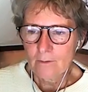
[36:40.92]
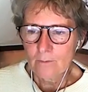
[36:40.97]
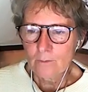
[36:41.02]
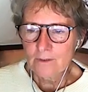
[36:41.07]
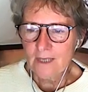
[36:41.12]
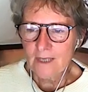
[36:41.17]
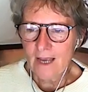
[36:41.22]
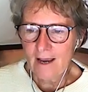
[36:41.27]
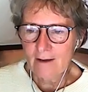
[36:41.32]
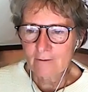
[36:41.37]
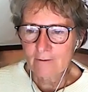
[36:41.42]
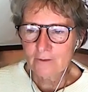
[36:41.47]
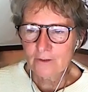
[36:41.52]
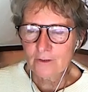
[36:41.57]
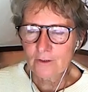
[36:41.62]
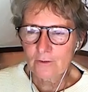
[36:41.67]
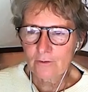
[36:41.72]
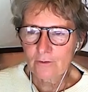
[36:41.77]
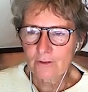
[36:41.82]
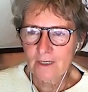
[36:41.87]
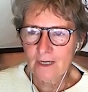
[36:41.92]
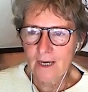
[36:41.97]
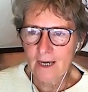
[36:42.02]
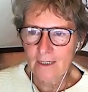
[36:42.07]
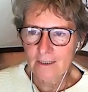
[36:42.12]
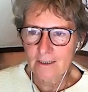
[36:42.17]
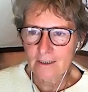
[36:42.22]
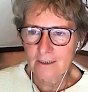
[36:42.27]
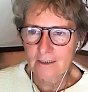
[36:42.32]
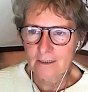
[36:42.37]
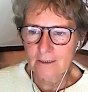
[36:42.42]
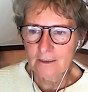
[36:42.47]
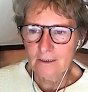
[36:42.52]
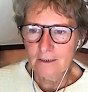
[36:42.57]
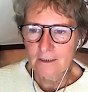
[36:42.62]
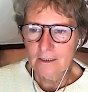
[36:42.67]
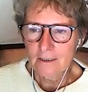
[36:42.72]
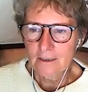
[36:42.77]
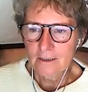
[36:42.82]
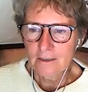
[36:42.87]
was how to create
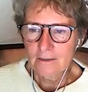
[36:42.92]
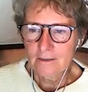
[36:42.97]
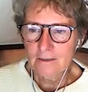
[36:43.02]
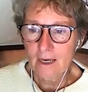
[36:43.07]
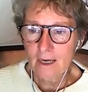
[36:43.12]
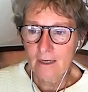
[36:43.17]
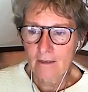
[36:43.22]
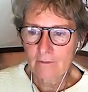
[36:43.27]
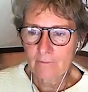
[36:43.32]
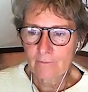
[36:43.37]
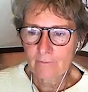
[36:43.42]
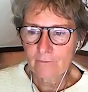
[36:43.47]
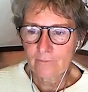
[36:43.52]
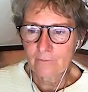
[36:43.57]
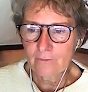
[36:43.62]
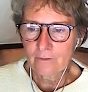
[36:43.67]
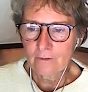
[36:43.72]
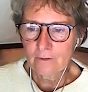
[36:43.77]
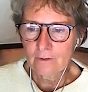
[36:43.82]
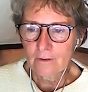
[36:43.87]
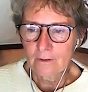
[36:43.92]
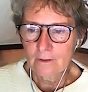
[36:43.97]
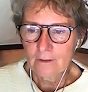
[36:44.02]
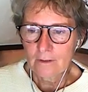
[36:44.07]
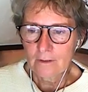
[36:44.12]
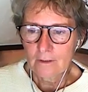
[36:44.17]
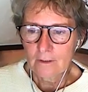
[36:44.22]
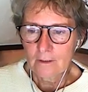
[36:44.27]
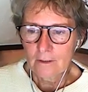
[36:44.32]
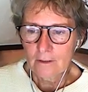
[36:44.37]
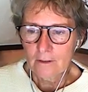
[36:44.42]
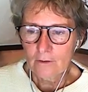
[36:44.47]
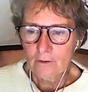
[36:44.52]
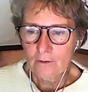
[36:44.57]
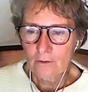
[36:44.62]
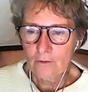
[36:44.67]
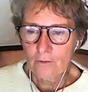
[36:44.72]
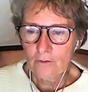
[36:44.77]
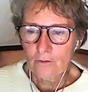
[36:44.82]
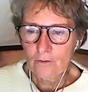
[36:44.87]
safe,
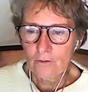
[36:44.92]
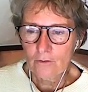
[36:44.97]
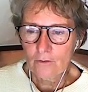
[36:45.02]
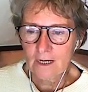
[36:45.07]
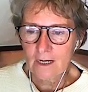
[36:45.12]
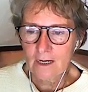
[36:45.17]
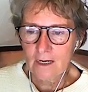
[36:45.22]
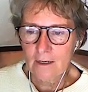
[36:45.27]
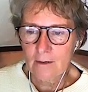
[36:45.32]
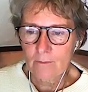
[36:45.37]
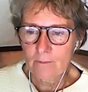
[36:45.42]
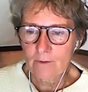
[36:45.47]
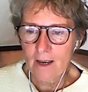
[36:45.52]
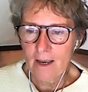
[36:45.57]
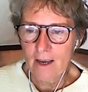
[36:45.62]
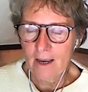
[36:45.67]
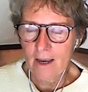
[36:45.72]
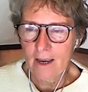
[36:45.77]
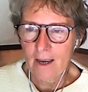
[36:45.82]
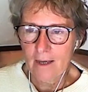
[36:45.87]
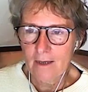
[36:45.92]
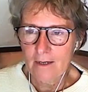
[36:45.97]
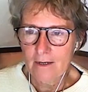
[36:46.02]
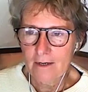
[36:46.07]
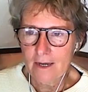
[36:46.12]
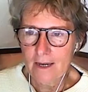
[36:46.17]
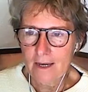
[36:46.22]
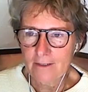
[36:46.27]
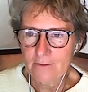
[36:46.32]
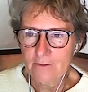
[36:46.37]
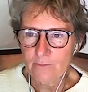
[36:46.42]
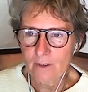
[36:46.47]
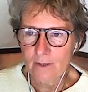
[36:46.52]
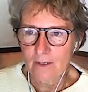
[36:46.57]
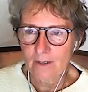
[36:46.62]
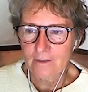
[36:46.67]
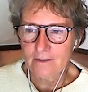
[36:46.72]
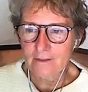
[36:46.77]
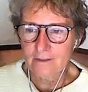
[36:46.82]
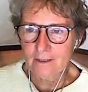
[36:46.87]
critically aware
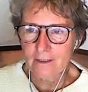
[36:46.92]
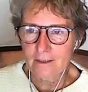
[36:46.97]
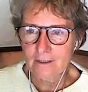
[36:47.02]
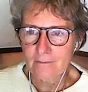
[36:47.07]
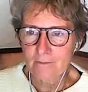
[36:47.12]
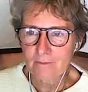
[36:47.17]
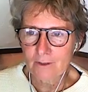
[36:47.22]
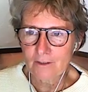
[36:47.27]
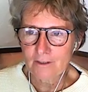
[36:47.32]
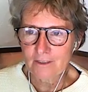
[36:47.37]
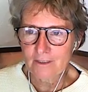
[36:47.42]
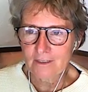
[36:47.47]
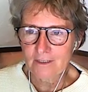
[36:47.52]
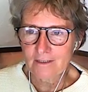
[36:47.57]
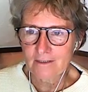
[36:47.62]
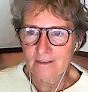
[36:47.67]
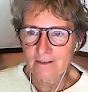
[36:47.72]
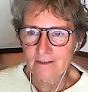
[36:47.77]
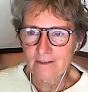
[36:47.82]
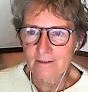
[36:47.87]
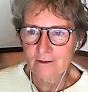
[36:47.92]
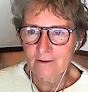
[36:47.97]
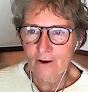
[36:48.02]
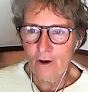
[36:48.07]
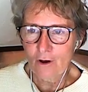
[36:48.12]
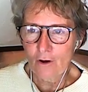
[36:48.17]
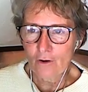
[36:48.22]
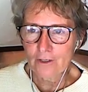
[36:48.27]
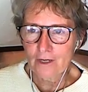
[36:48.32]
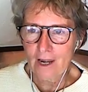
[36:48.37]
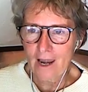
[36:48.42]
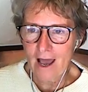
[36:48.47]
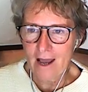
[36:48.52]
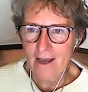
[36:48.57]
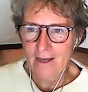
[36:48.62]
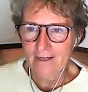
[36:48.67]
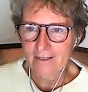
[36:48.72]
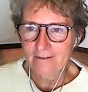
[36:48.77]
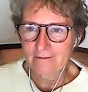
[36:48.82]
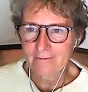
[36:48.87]
networks and communities
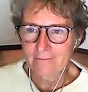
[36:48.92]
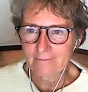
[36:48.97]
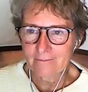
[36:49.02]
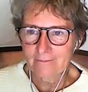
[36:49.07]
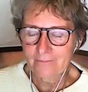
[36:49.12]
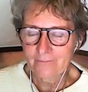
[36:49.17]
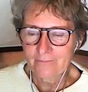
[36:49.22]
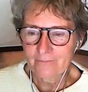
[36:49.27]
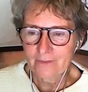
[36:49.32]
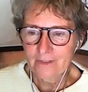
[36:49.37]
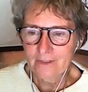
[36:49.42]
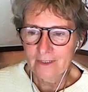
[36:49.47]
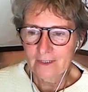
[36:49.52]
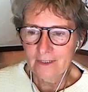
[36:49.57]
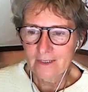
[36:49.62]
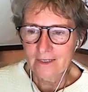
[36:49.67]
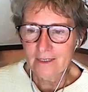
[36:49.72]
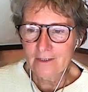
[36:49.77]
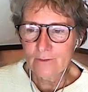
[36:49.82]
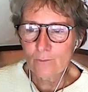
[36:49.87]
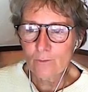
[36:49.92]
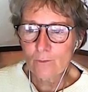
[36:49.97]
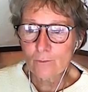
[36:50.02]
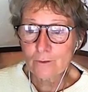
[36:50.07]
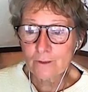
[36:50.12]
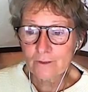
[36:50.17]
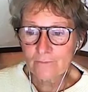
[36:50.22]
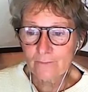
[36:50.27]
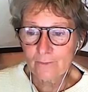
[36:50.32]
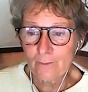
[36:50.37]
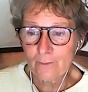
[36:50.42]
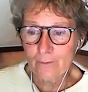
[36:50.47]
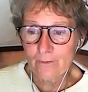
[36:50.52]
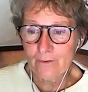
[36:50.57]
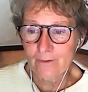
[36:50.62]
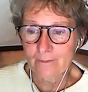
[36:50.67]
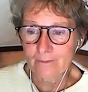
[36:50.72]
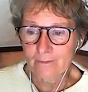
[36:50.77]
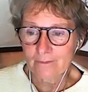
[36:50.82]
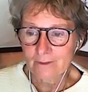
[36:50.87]
online in order for
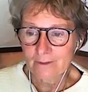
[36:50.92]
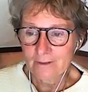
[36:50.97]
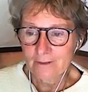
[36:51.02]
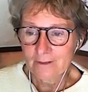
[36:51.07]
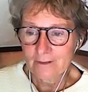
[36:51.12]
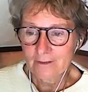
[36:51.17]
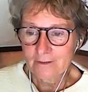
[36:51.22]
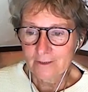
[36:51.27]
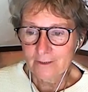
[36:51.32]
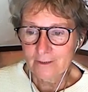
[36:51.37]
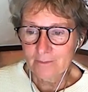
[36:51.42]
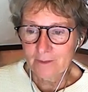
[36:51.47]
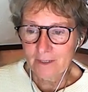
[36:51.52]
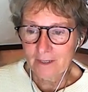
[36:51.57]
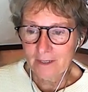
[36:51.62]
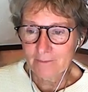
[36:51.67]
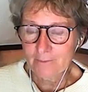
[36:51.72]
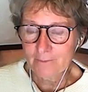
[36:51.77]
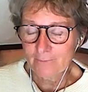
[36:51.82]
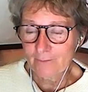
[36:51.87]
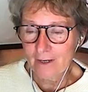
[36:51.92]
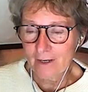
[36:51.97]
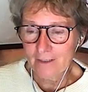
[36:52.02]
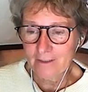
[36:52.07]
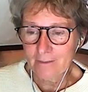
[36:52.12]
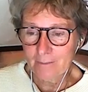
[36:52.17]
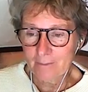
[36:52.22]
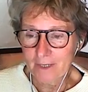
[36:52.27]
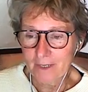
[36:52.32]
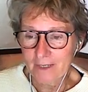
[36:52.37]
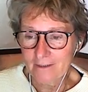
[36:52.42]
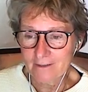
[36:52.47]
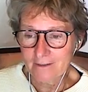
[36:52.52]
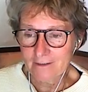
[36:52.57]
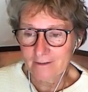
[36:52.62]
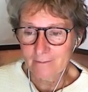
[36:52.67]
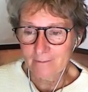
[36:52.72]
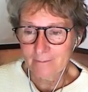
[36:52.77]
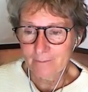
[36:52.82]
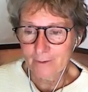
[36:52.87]
them to be able to find the
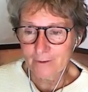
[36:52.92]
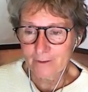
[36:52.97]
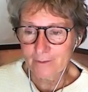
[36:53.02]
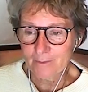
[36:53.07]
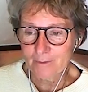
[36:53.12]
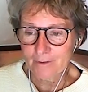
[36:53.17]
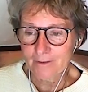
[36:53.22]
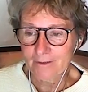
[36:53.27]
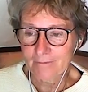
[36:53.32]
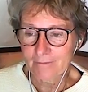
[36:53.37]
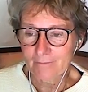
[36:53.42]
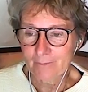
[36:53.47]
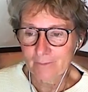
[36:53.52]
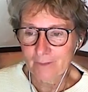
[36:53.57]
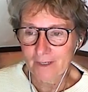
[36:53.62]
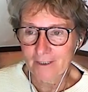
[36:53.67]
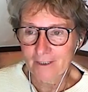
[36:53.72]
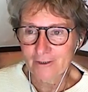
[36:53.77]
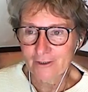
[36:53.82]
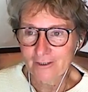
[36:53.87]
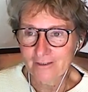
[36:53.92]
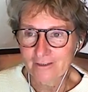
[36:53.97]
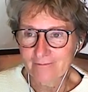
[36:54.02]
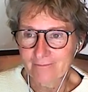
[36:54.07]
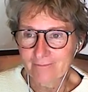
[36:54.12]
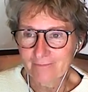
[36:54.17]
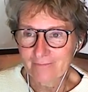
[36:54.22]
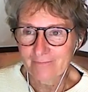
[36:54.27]
best possible information.